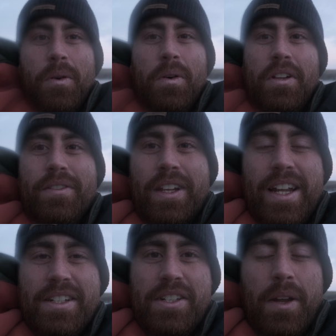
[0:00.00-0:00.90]
all over the
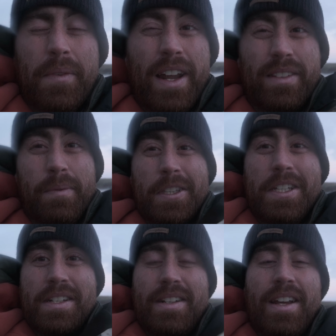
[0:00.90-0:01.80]
lens, so I'm going to have to put
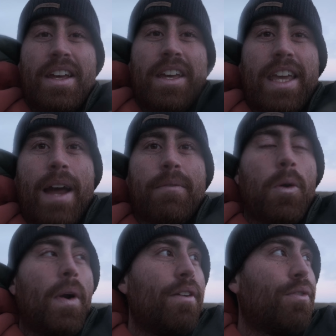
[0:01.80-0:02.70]
this camera
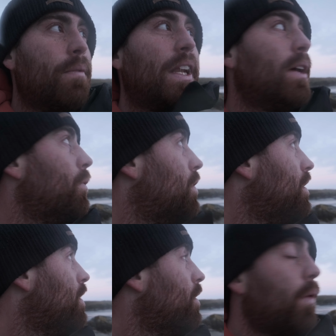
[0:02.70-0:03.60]
away for a minute
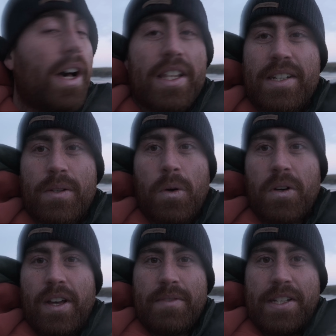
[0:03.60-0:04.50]
while the squall
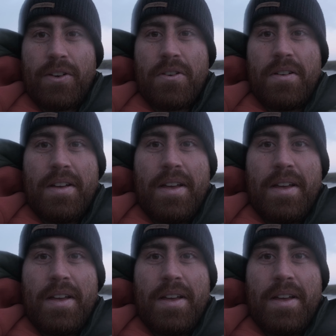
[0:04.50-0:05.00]
comes through.